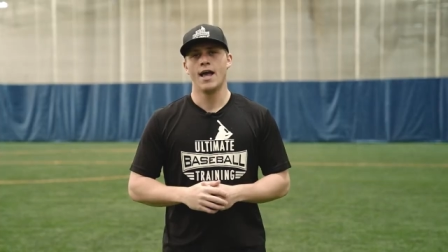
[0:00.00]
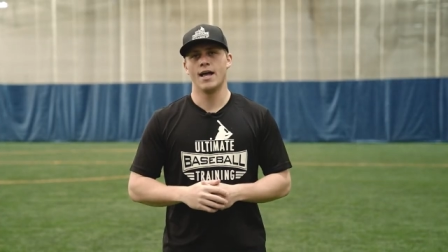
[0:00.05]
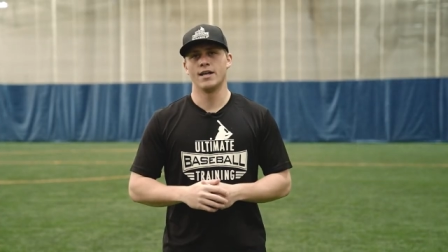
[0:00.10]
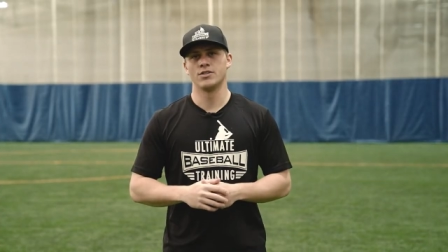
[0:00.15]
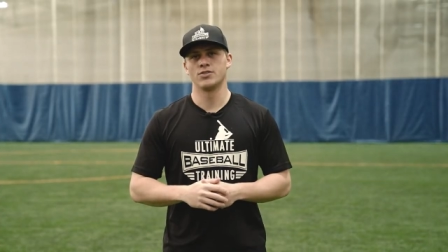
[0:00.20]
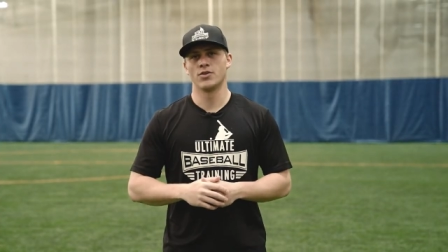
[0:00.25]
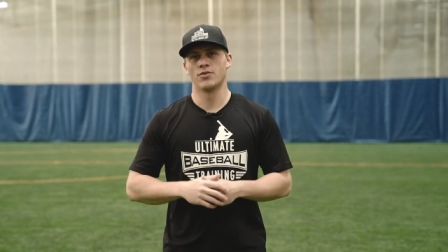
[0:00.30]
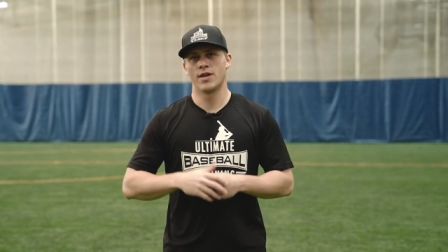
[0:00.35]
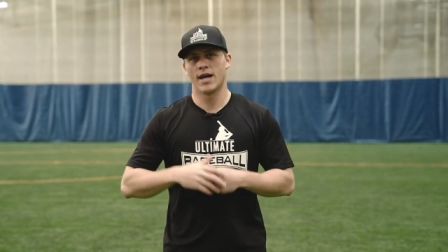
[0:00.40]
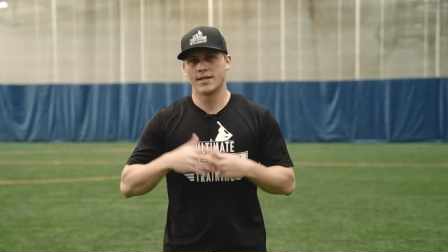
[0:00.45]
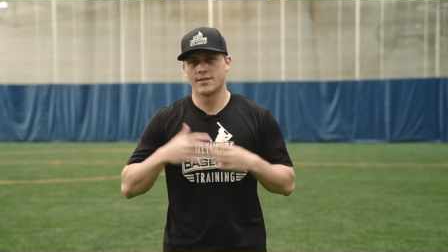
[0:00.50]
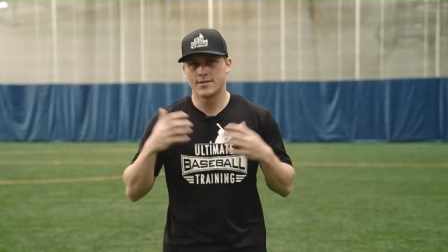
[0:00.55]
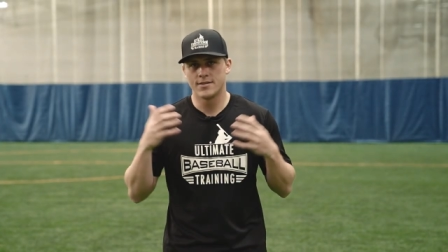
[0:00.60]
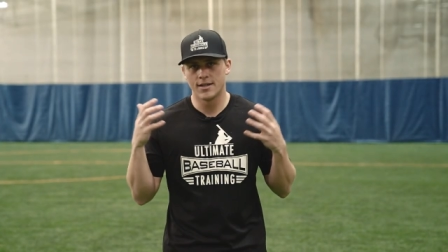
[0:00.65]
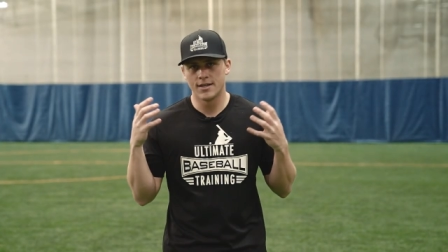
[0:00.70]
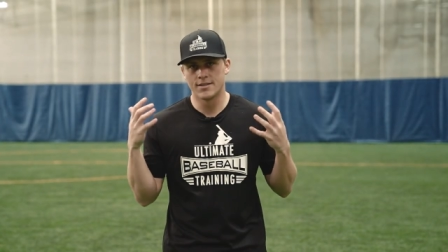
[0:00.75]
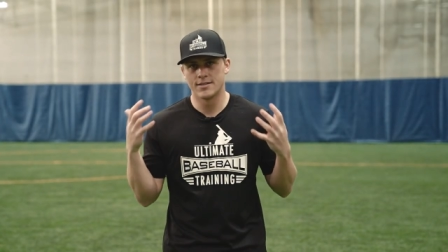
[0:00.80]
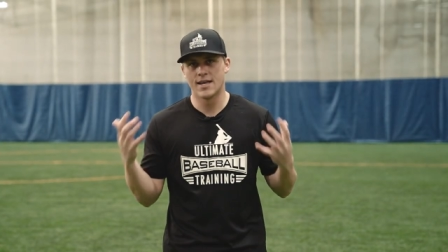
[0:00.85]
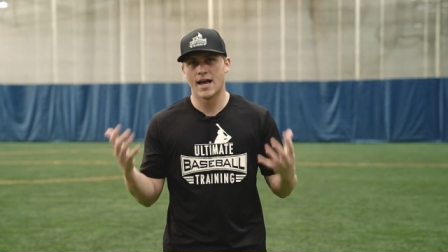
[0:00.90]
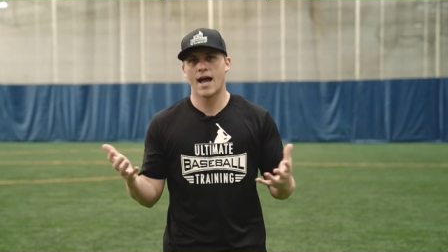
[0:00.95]
And so that's
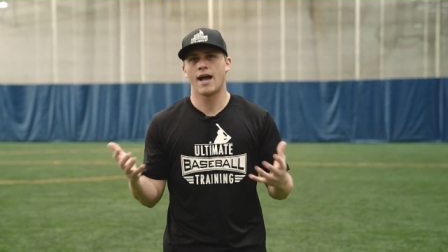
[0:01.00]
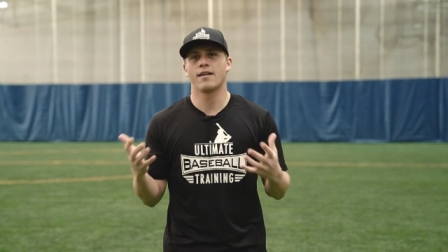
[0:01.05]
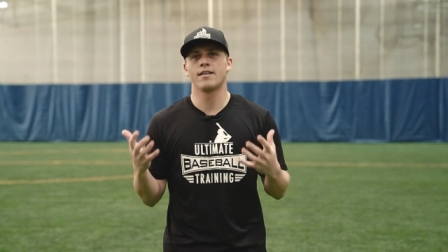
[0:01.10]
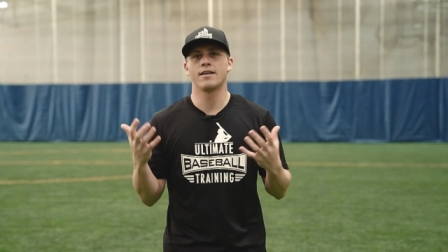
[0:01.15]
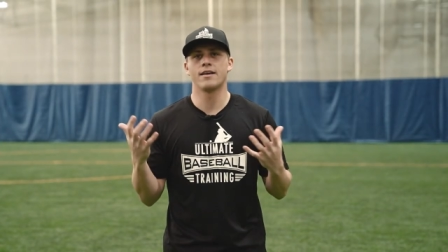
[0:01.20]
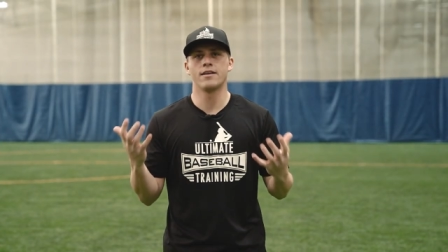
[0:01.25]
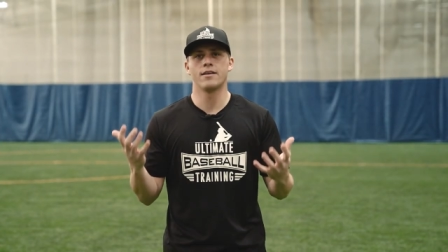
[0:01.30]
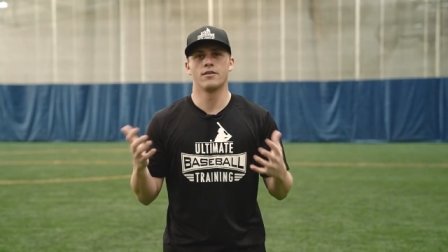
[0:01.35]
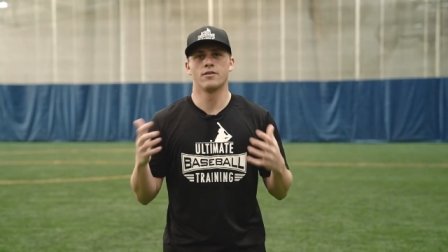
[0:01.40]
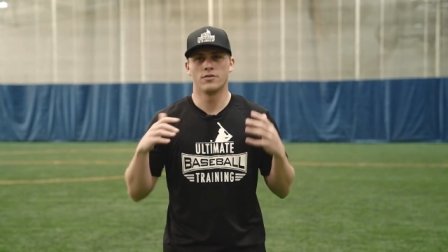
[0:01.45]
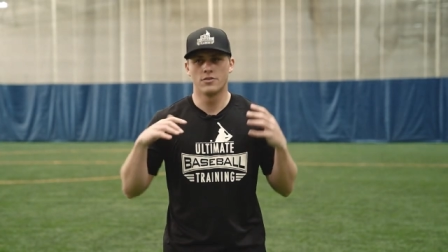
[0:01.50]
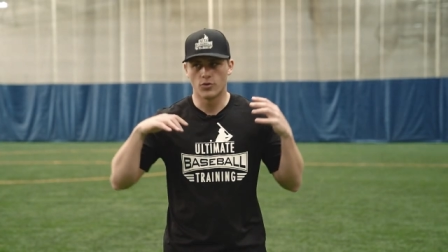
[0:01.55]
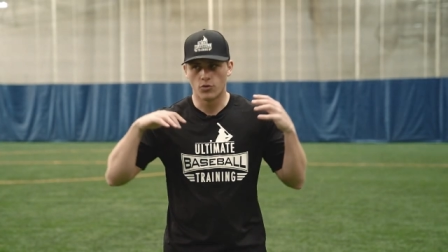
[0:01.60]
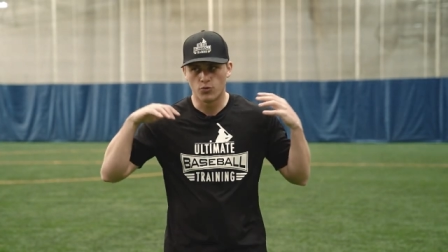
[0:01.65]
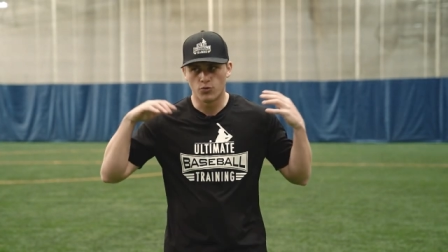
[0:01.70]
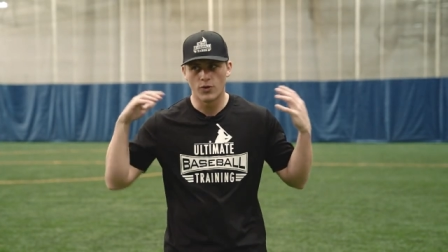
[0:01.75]
exactly the